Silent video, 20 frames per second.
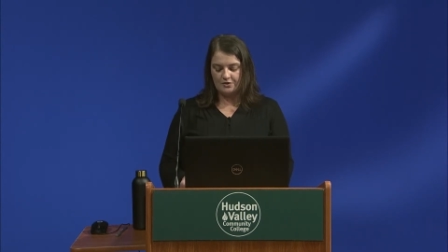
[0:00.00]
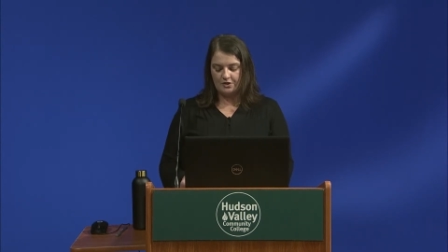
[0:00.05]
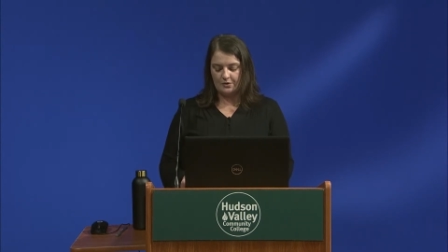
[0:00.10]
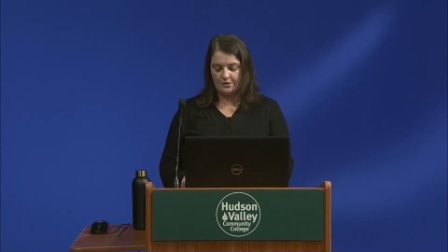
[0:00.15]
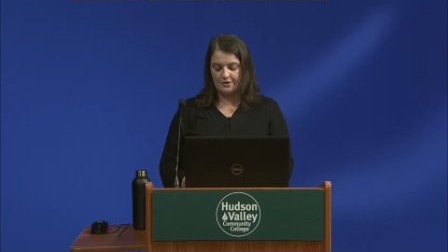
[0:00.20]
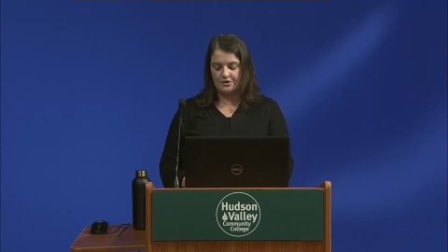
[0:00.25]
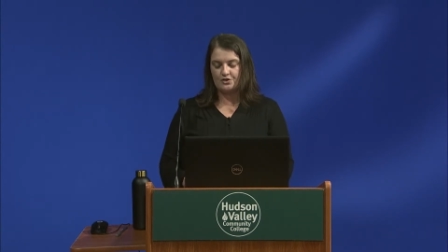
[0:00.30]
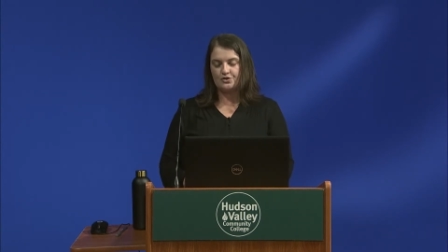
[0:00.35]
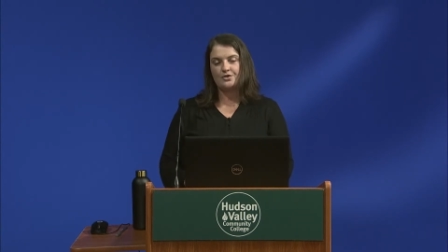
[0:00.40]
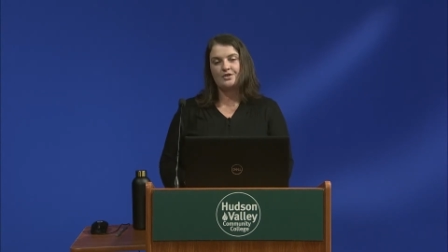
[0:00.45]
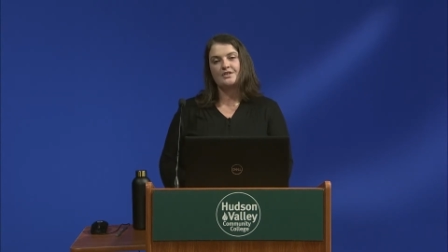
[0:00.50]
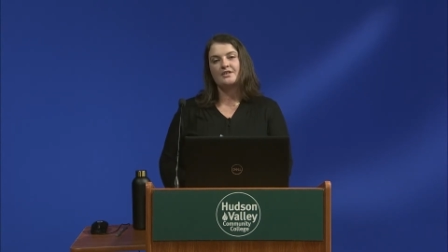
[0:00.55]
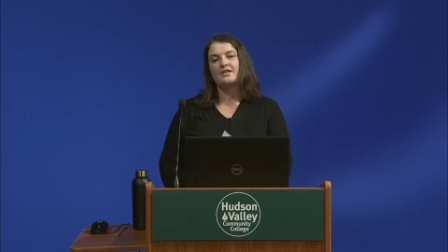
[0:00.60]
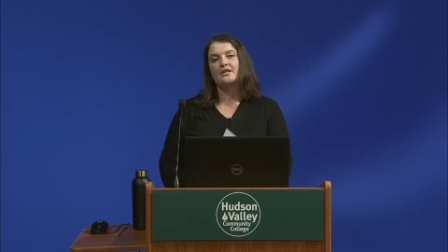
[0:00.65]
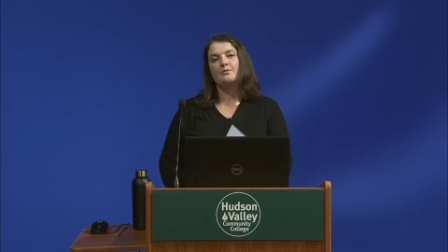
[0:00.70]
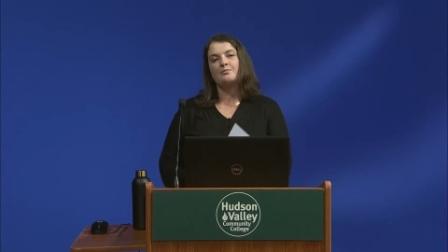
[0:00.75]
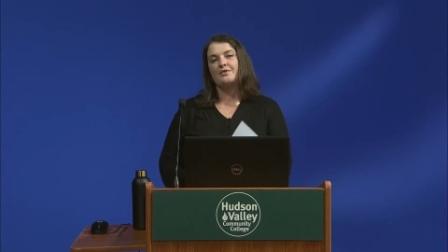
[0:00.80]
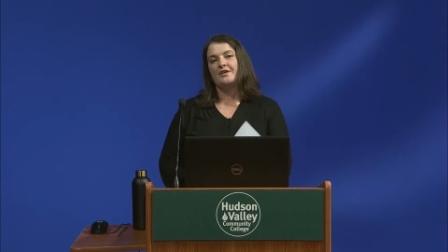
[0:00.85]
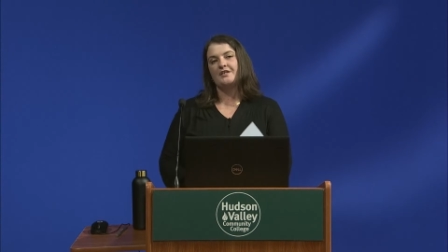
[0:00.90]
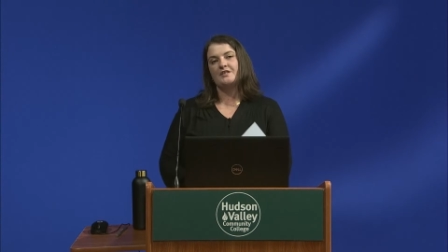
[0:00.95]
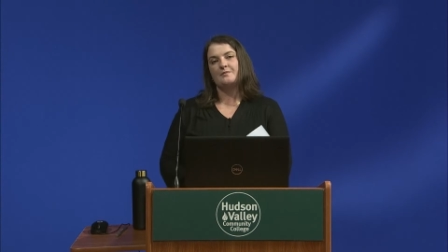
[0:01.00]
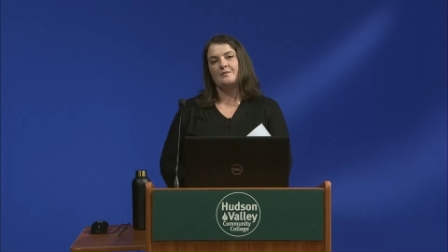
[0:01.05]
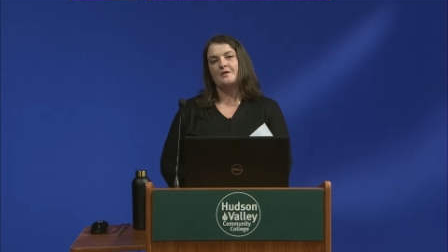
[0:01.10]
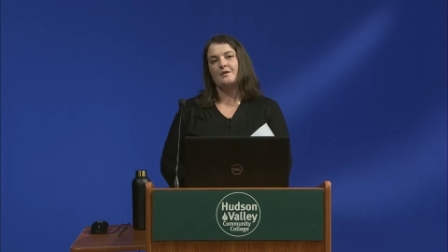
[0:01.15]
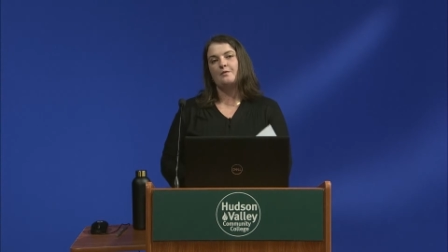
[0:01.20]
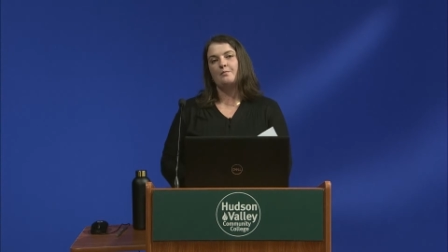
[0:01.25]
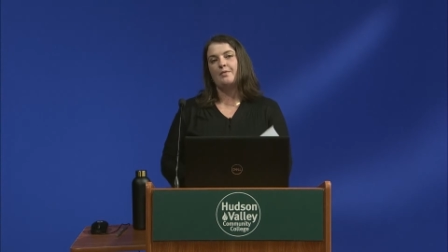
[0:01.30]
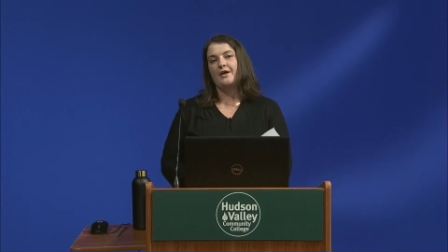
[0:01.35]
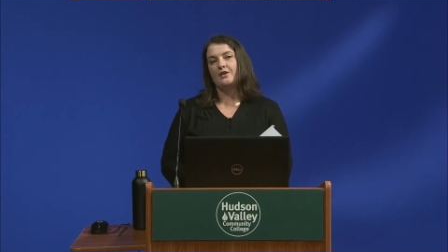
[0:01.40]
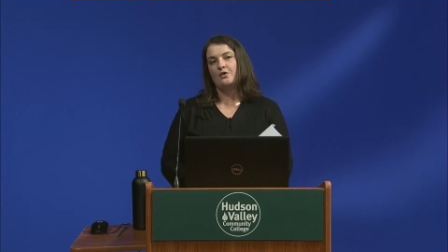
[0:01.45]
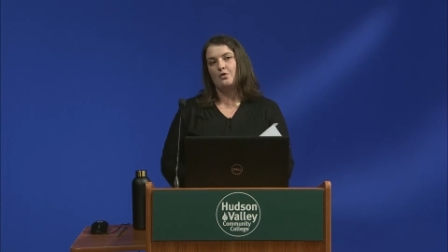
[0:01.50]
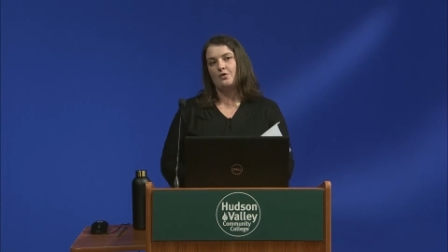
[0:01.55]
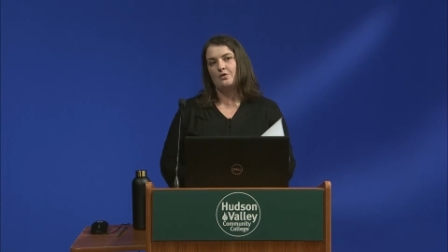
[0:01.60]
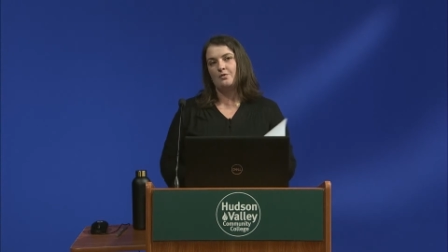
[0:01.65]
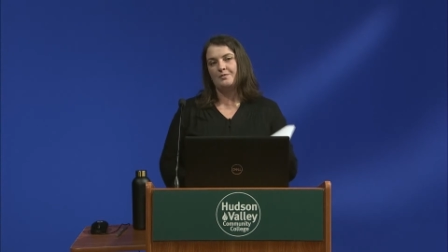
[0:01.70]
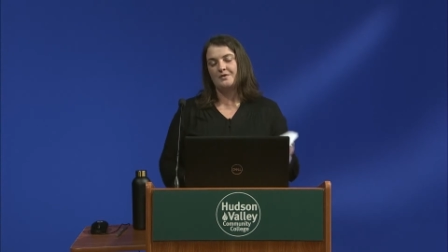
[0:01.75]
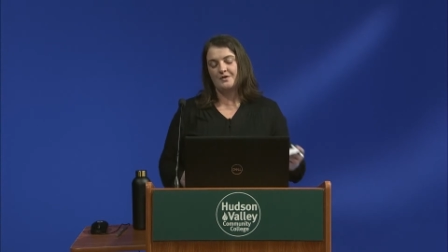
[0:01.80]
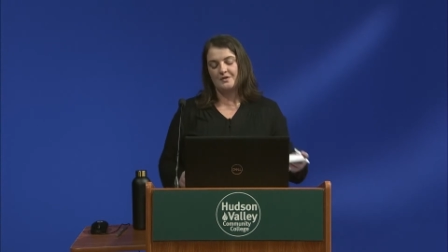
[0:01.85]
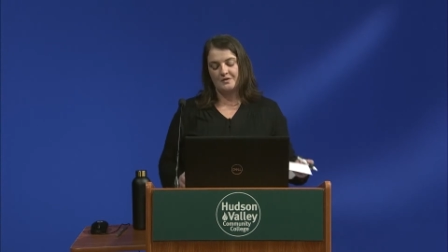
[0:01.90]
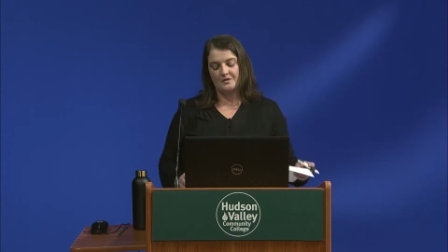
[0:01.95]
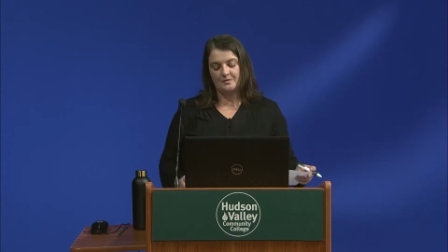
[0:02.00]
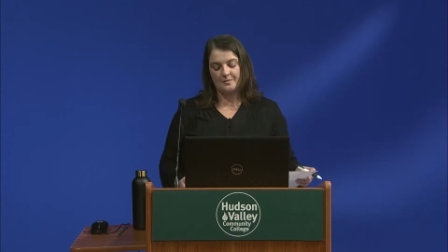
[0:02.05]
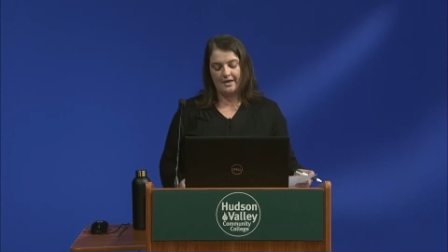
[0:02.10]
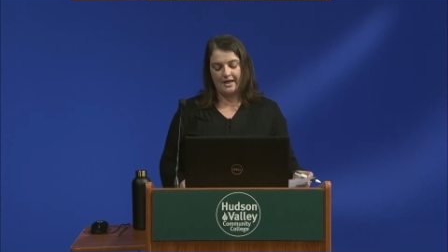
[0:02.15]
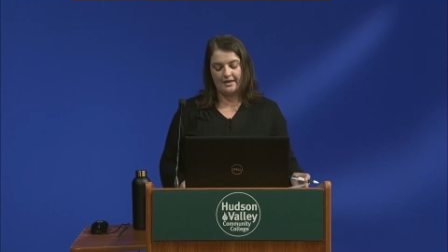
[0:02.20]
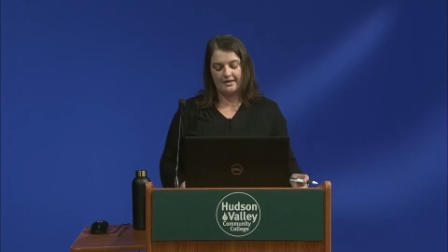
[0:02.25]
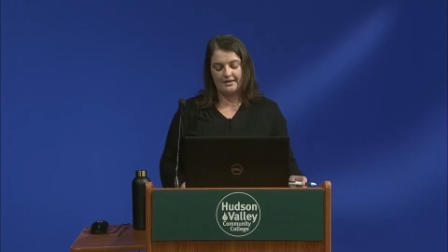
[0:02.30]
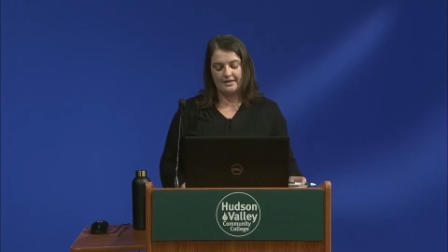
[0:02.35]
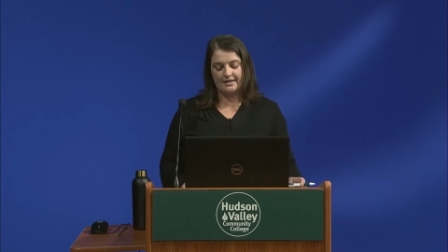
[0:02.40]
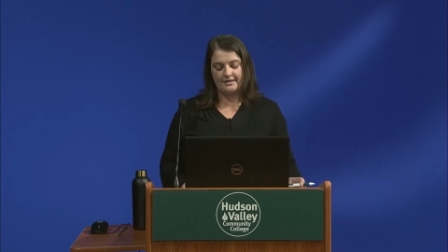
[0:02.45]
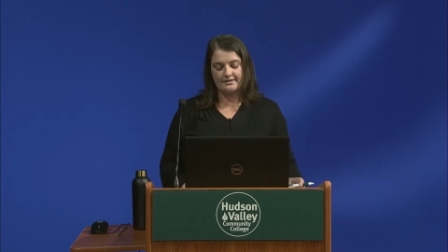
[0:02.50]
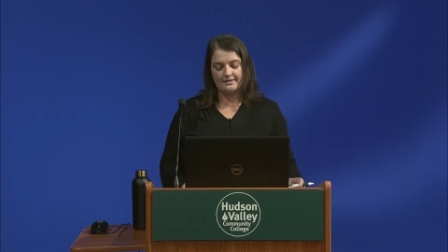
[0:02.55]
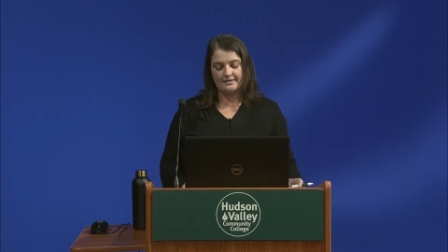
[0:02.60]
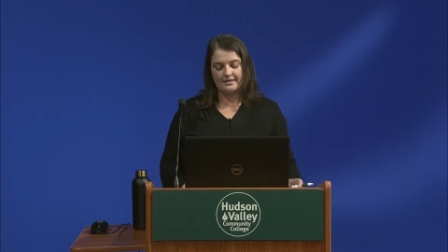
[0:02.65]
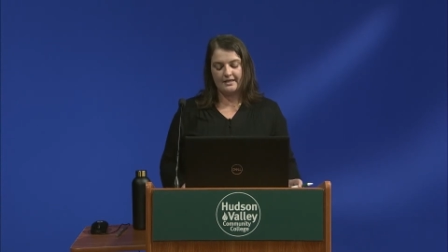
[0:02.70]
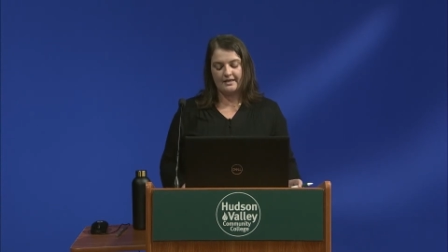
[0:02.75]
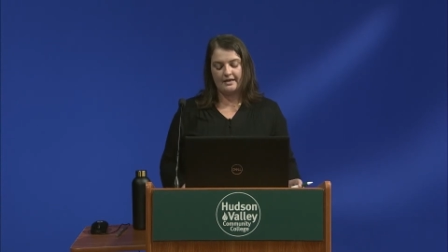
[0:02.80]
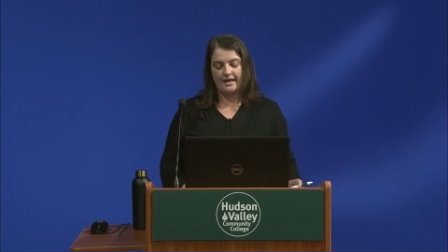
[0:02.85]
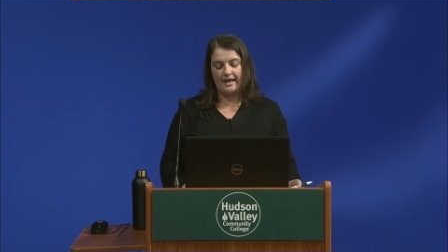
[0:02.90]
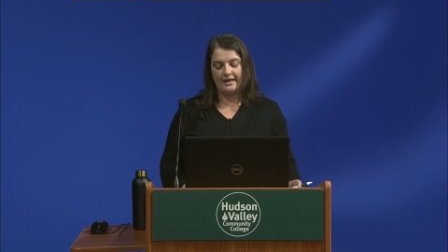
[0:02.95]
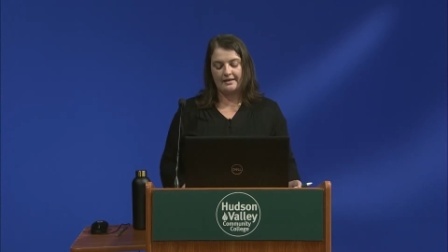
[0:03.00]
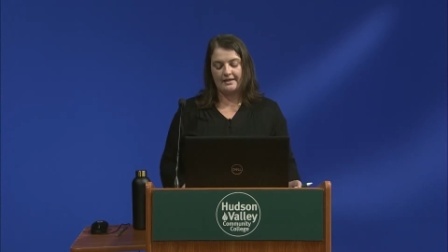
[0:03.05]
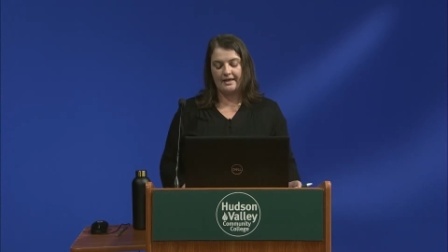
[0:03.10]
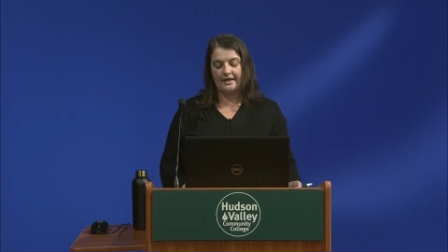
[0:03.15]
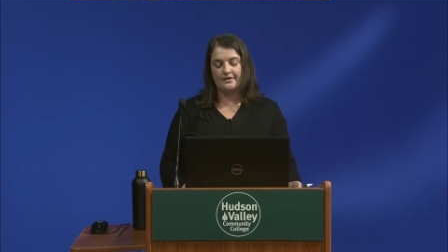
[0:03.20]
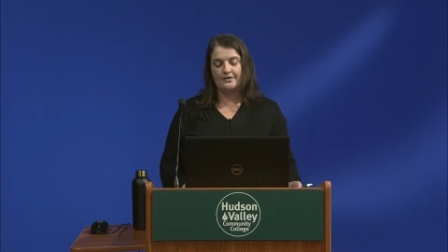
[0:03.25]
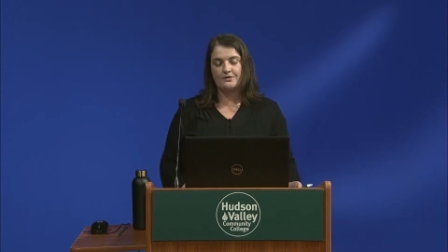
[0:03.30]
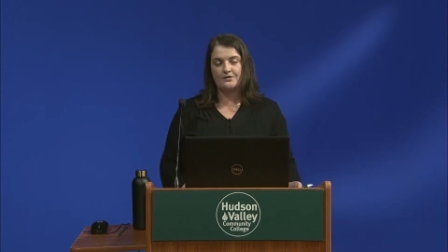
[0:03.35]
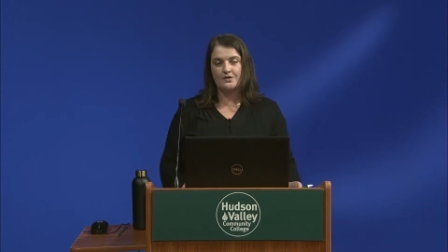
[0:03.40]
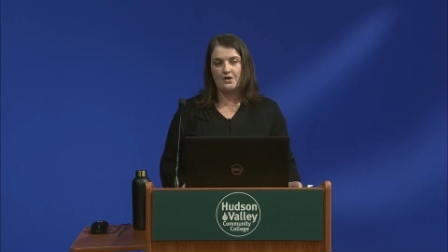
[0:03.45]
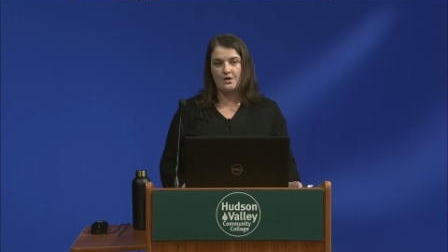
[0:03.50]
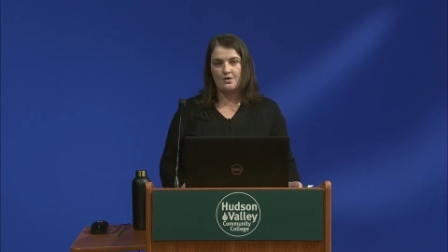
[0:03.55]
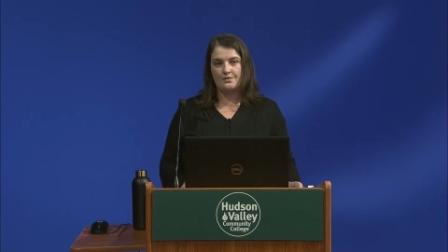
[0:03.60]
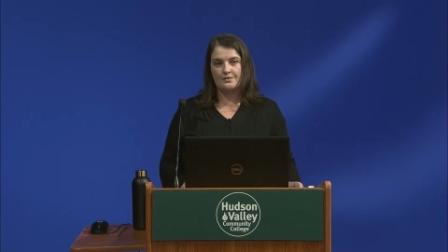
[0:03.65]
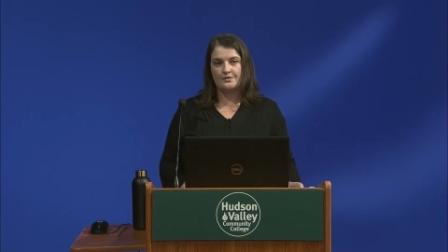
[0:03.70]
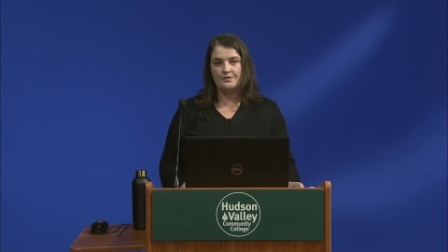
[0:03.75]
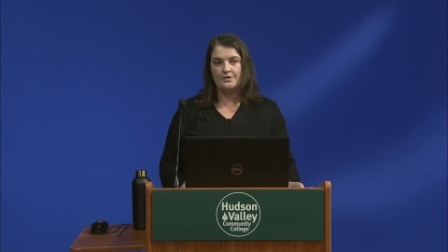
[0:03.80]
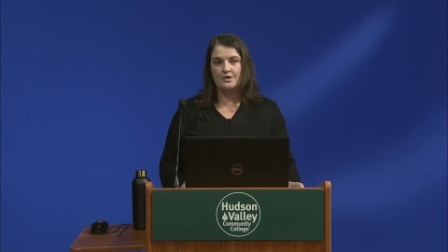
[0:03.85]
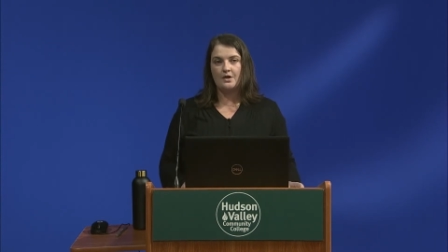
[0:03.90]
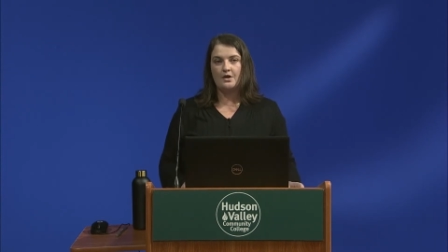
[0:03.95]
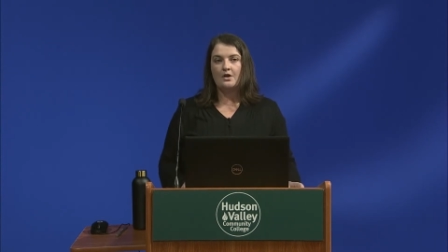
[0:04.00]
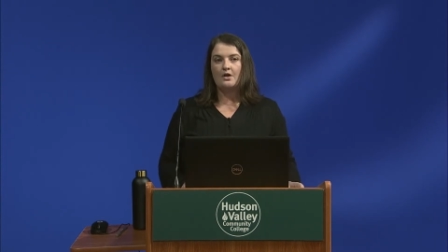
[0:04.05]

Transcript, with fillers: are restricted in placement by local municipalities in allocated zones,